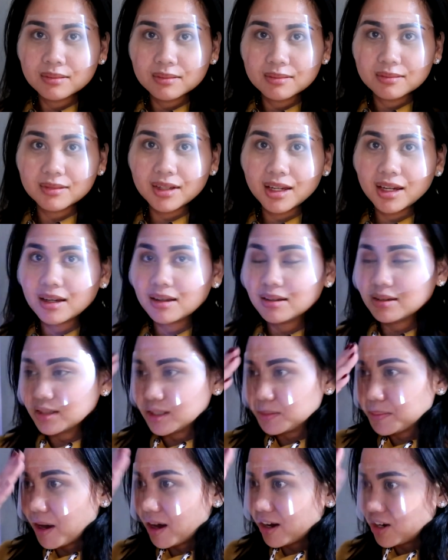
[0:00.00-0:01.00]
Yeah, that's
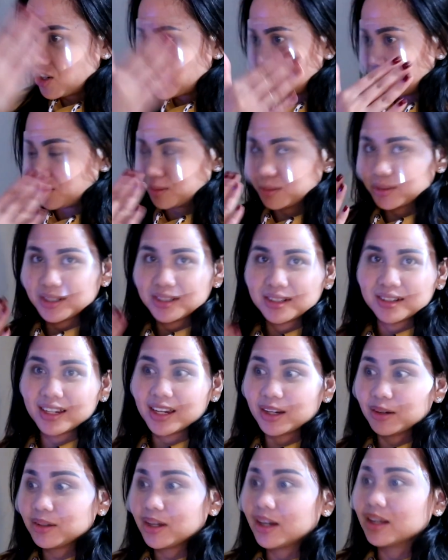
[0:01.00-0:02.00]
my eye shield. Okay,
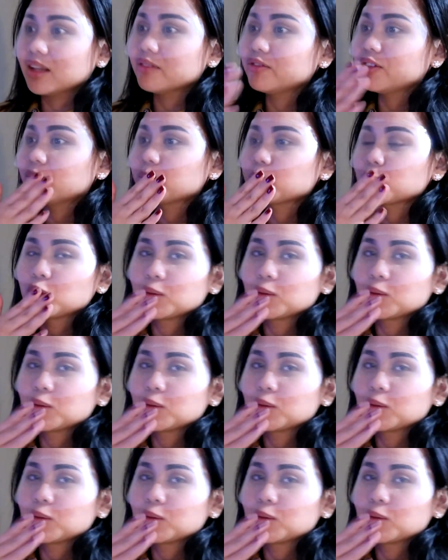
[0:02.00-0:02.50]
good night, love you.